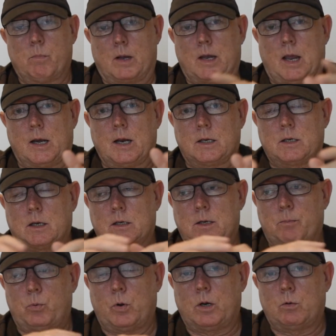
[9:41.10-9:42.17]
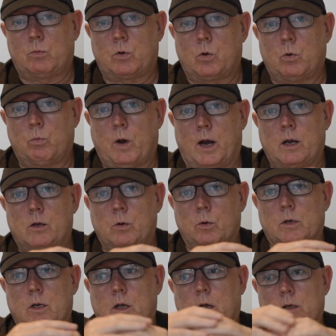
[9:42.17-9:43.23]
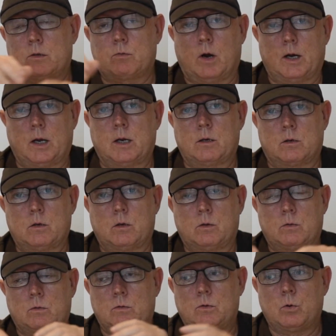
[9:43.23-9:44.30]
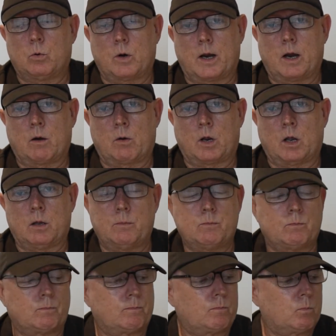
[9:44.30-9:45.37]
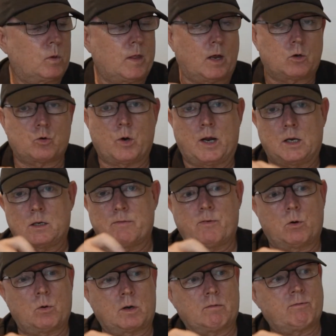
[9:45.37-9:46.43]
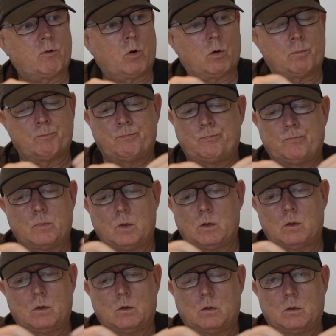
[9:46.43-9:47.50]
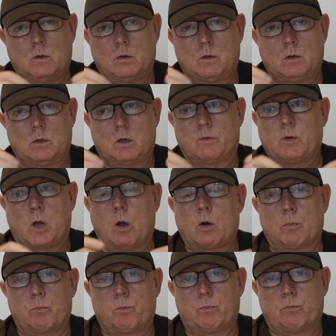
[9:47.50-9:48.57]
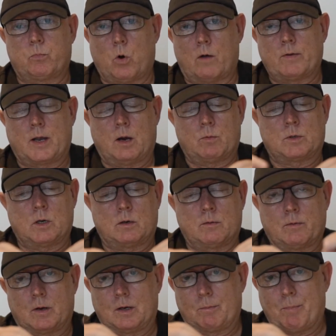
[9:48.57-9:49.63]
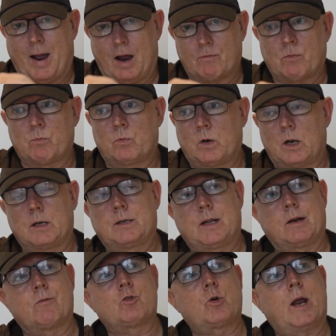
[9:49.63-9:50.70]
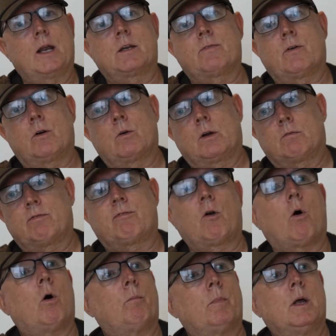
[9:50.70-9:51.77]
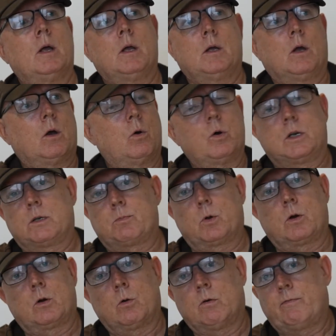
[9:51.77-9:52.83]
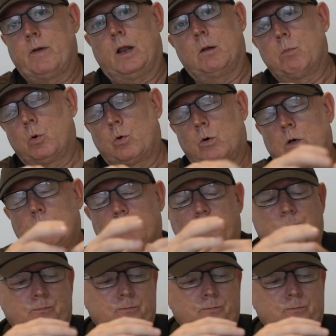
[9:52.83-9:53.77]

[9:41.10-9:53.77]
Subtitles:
Again, it's a pretty cool way to do it, to go straight into your area without transferring from, if you go to private game reserve, instead of transferring from Hoedspruit or Phalaborwa.